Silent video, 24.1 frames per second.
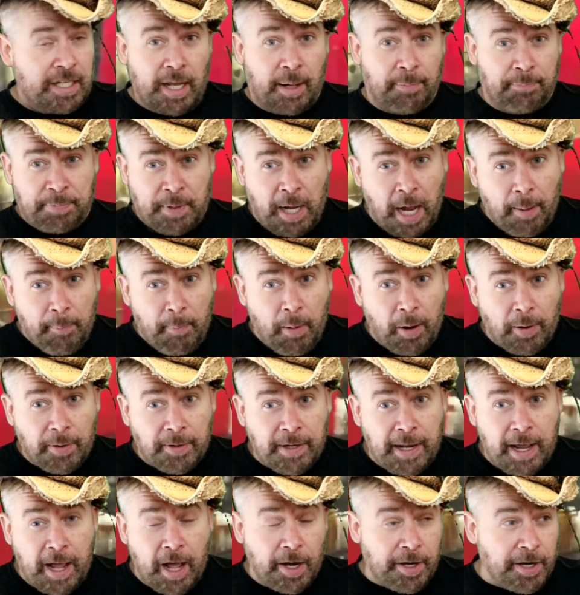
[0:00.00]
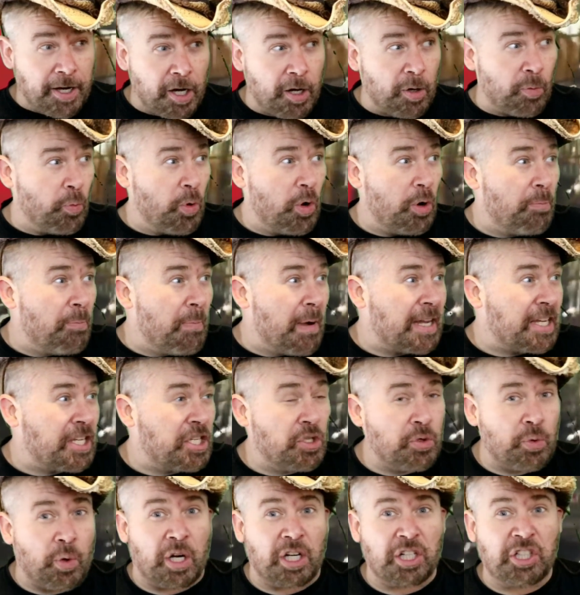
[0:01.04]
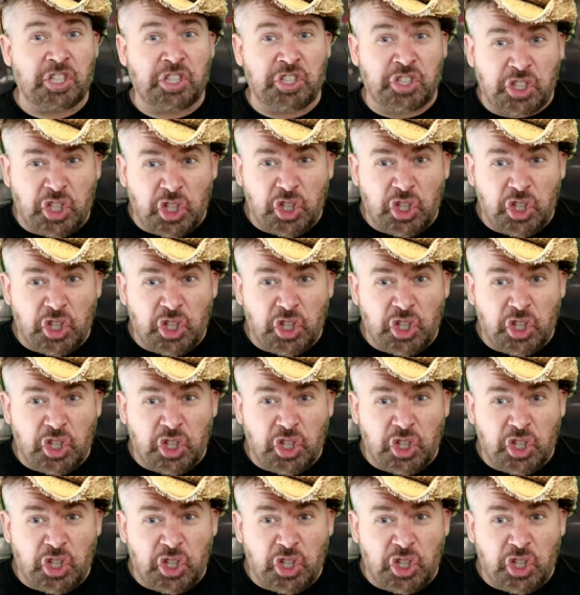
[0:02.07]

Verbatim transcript: Now, come on down here and we'll make you a